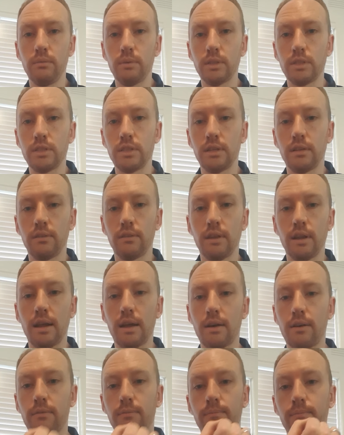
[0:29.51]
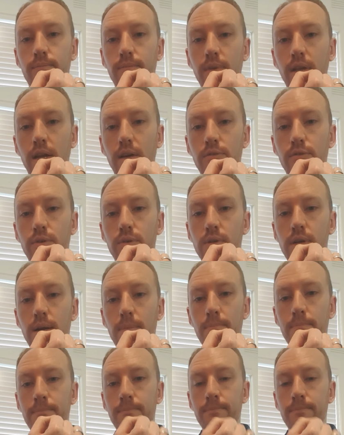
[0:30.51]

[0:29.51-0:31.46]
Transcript: which is in our forearm,